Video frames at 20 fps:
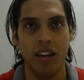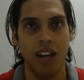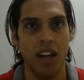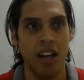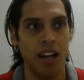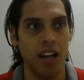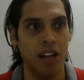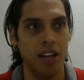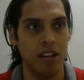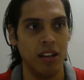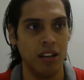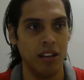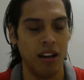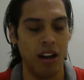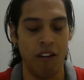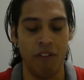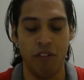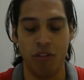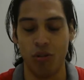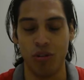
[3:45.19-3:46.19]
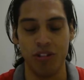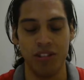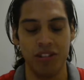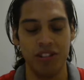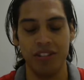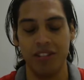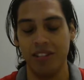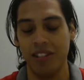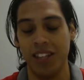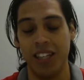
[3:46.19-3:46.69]
And of
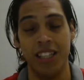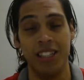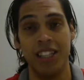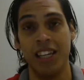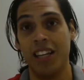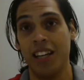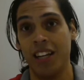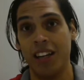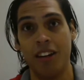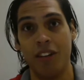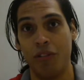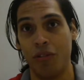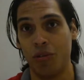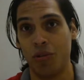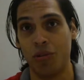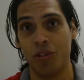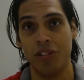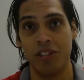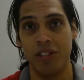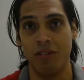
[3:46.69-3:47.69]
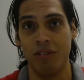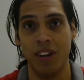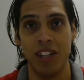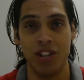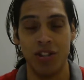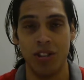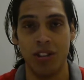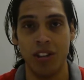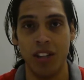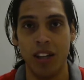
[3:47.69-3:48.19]
course, He did it. Of course,
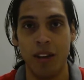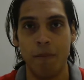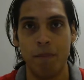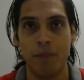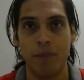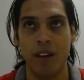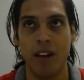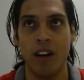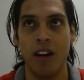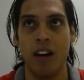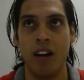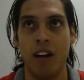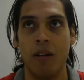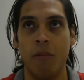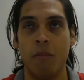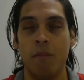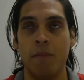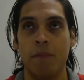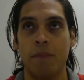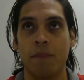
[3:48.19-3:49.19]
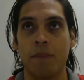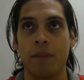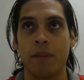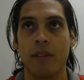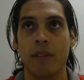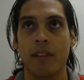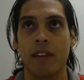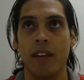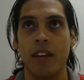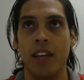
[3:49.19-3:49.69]
eventually, um,
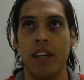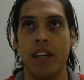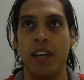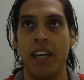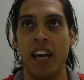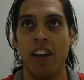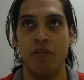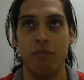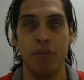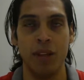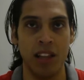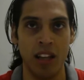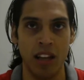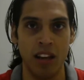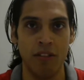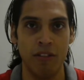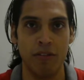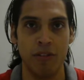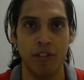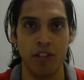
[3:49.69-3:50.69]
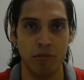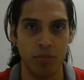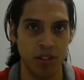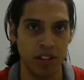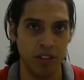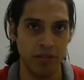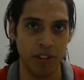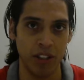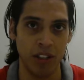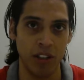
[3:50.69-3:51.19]
He gave me love for a
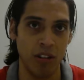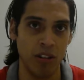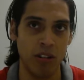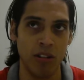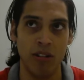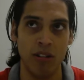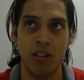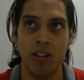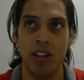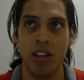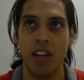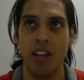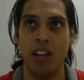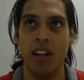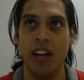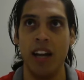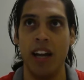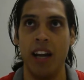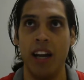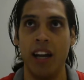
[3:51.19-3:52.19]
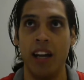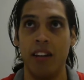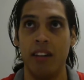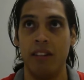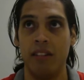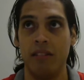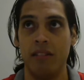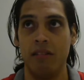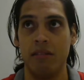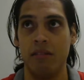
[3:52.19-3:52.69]
specific girl,
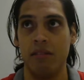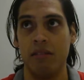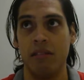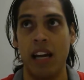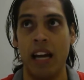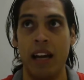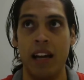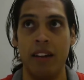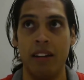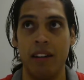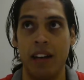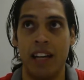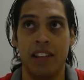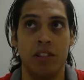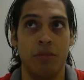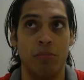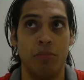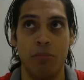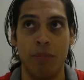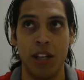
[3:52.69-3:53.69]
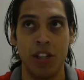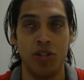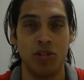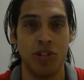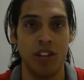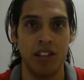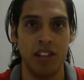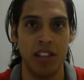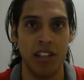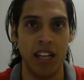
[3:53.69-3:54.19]
and I had to put my
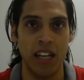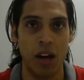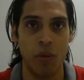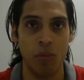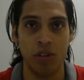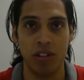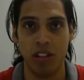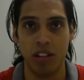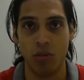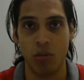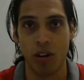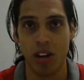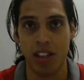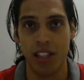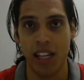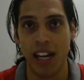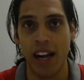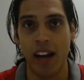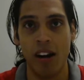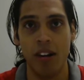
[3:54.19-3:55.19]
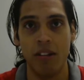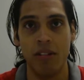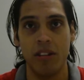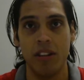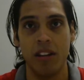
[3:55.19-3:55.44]
trust that God was going to work that out.